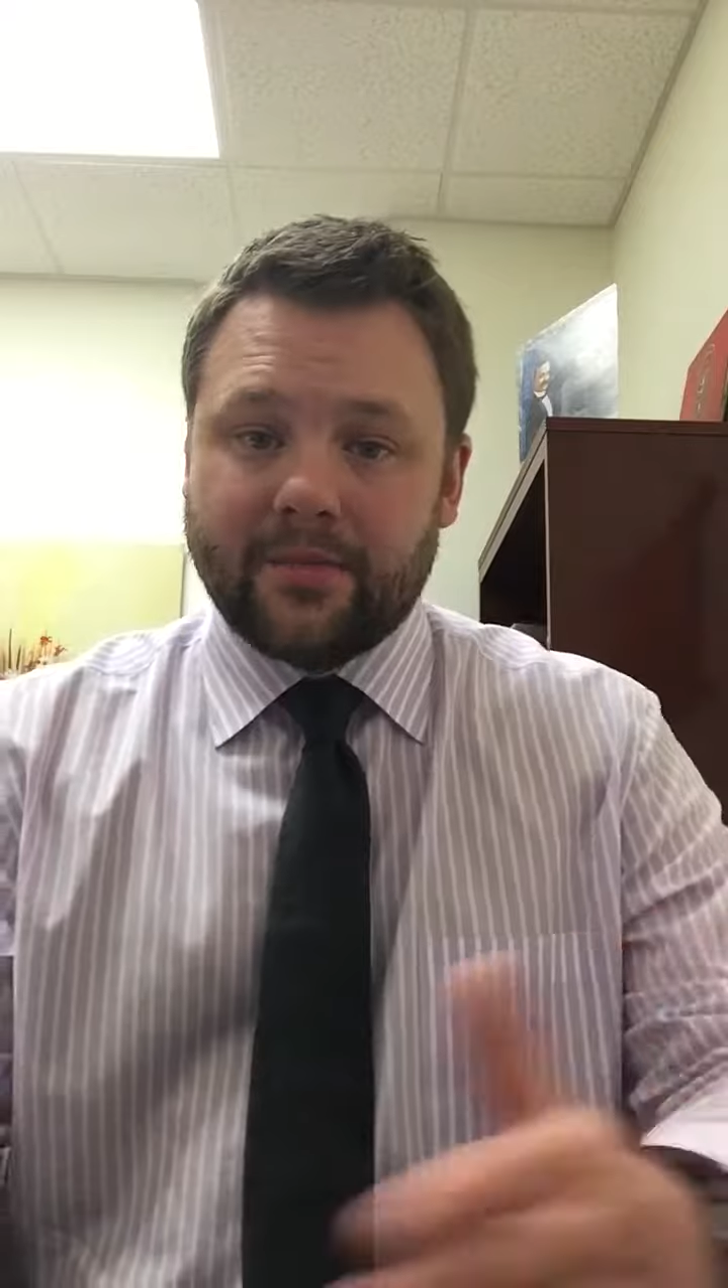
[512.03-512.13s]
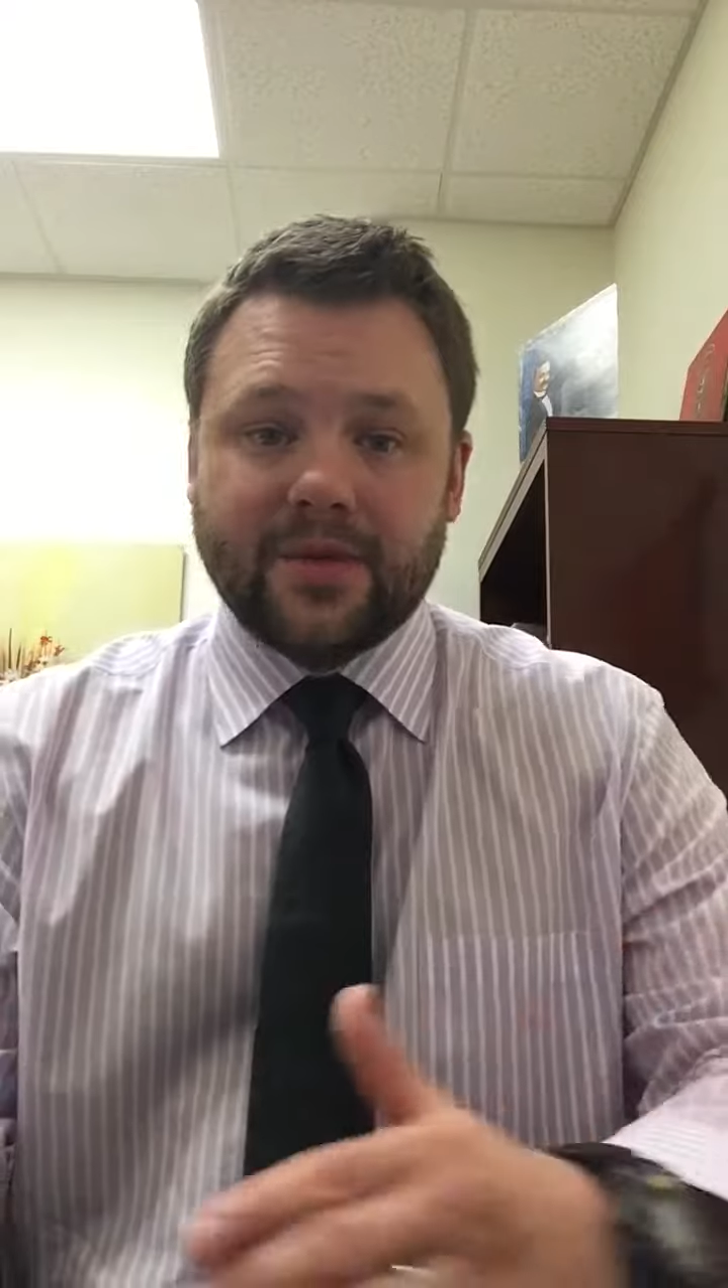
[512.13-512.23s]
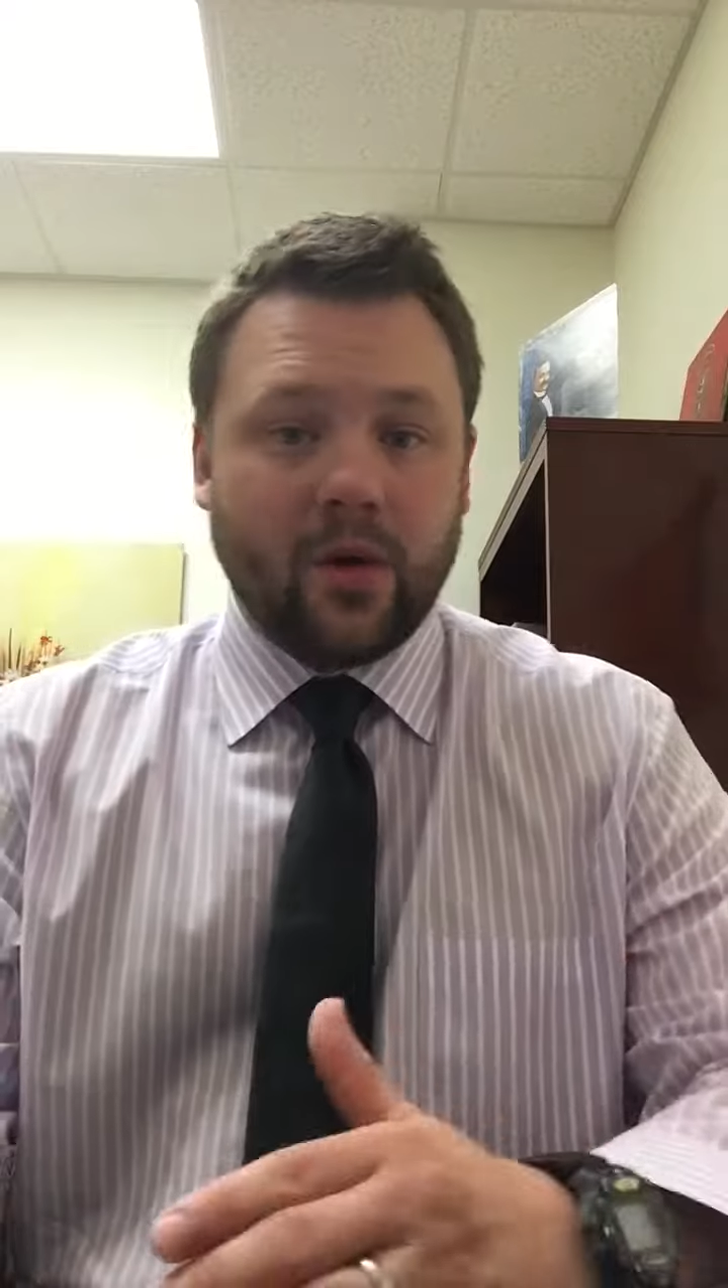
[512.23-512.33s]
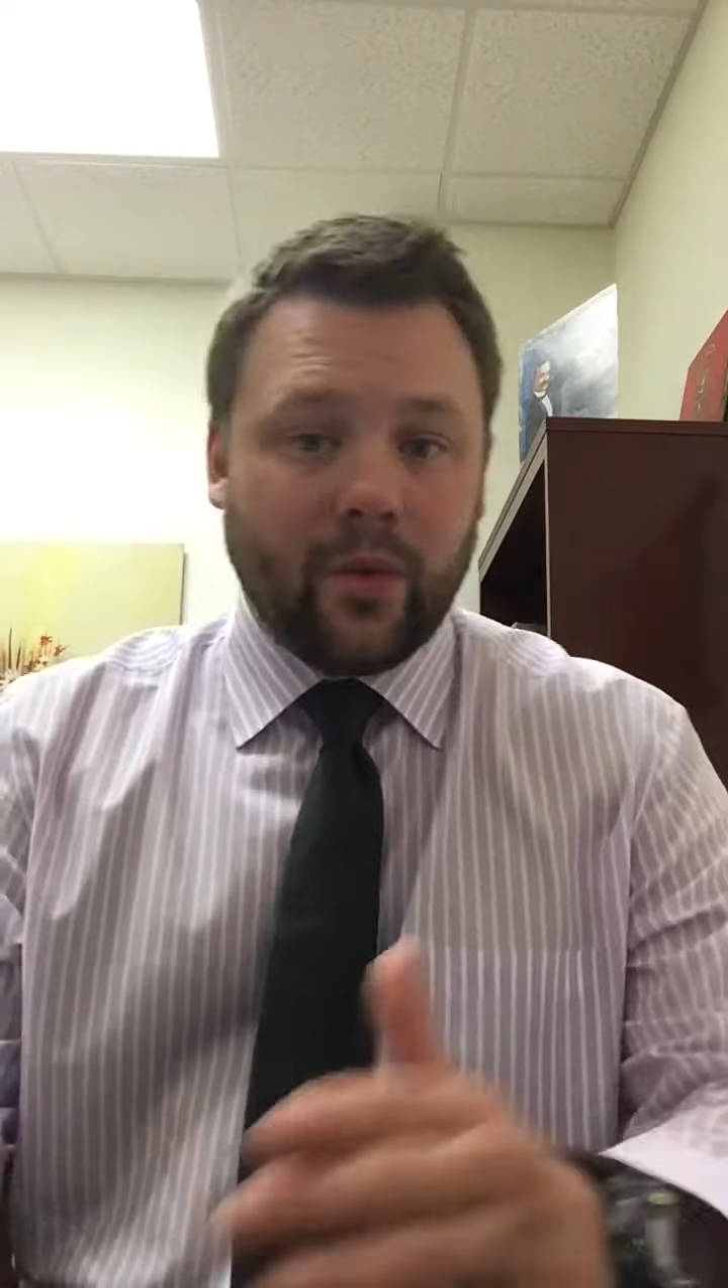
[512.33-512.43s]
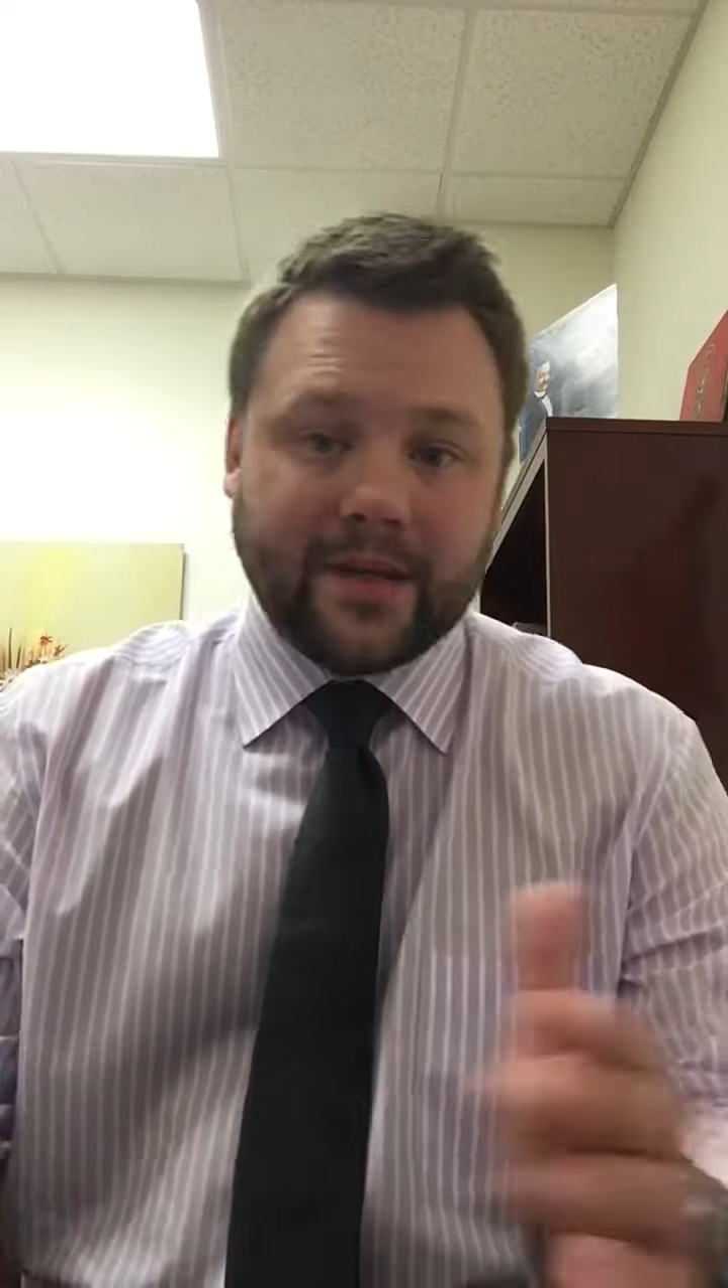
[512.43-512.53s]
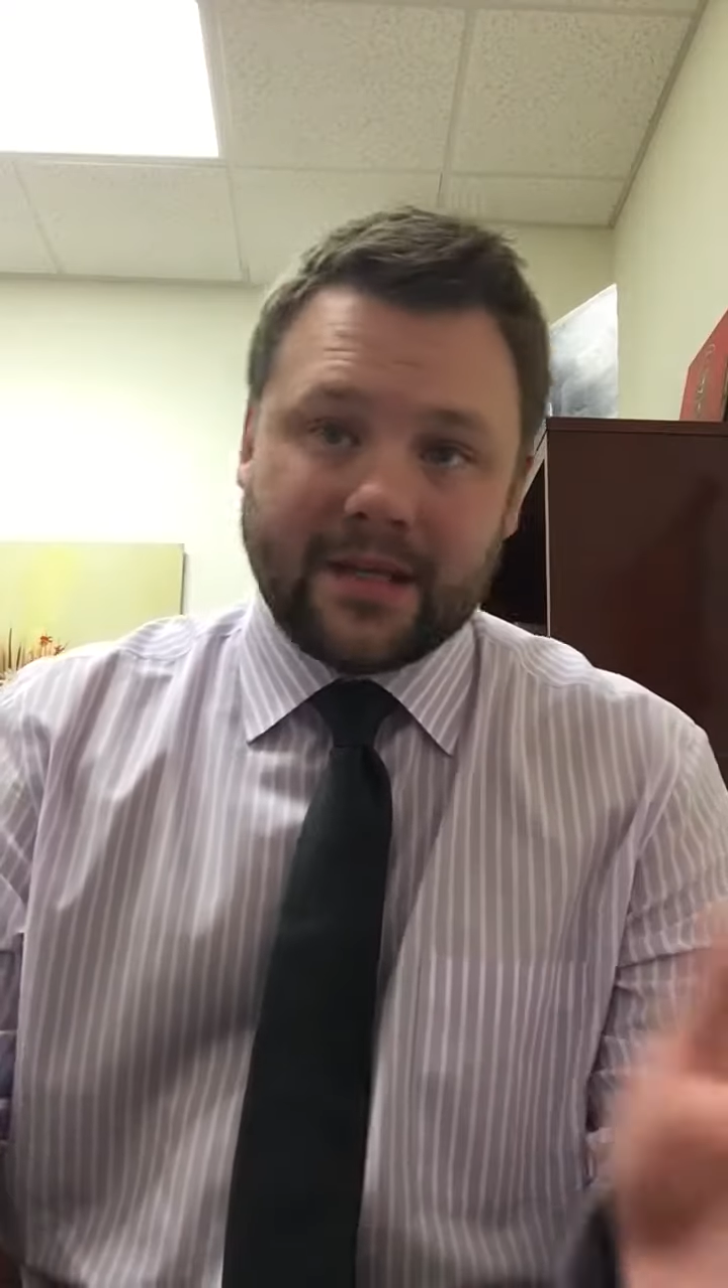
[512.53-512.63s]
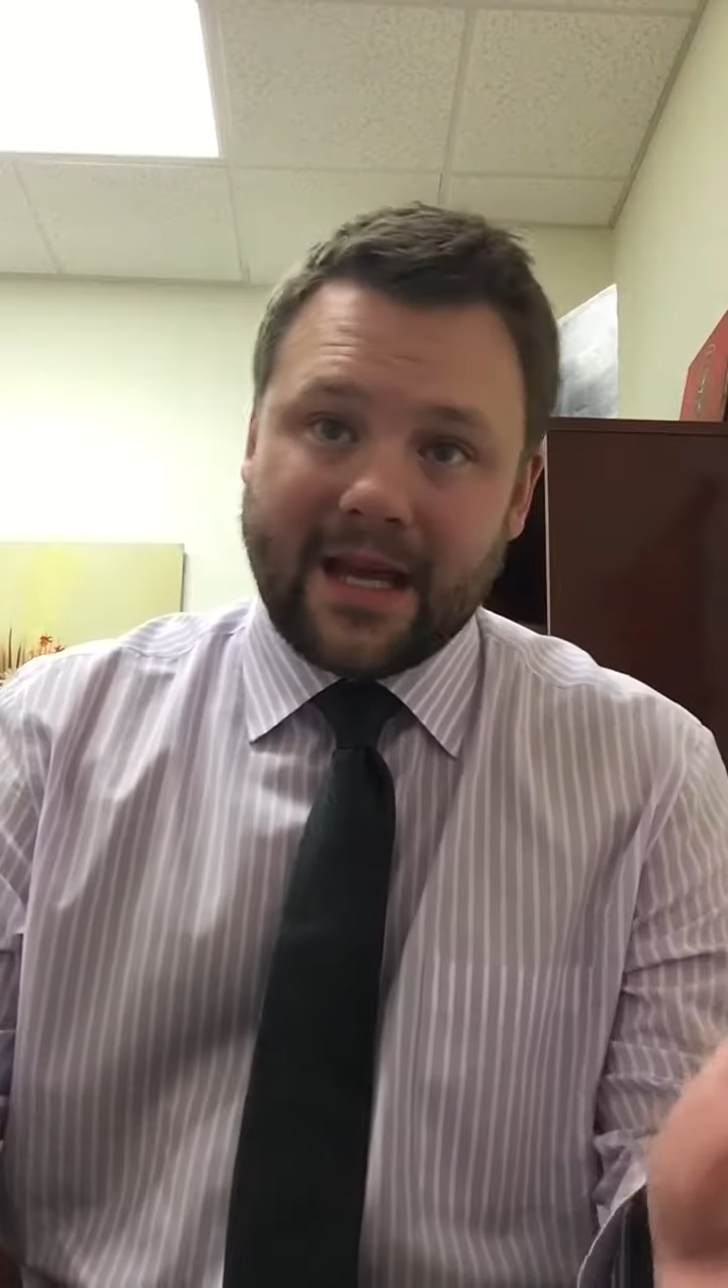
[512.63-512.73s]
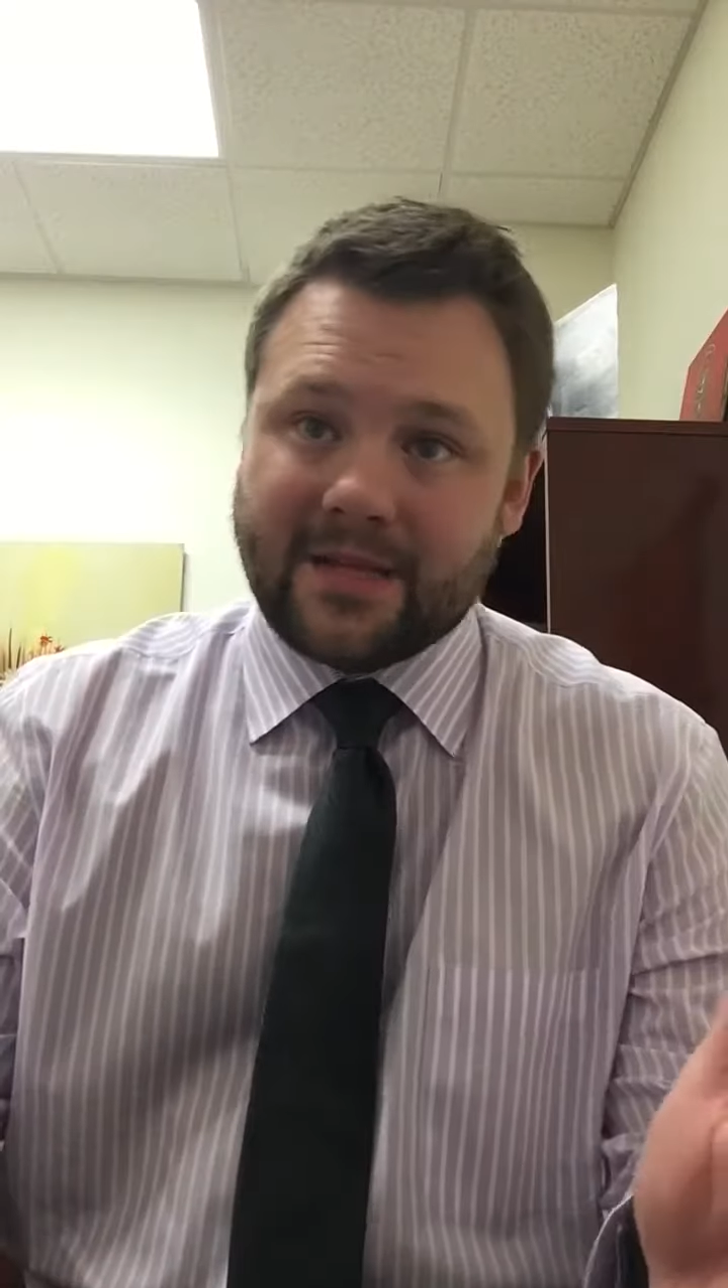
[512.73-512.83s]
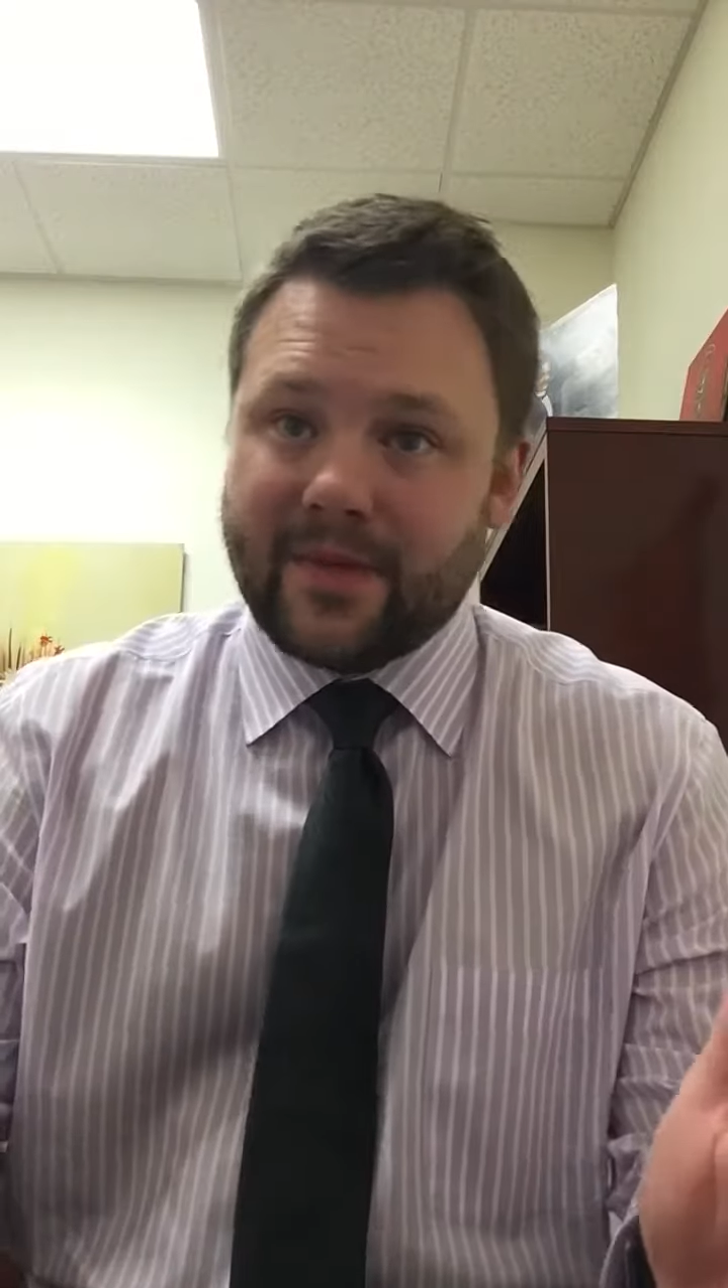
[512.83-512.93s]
Don't wait to the last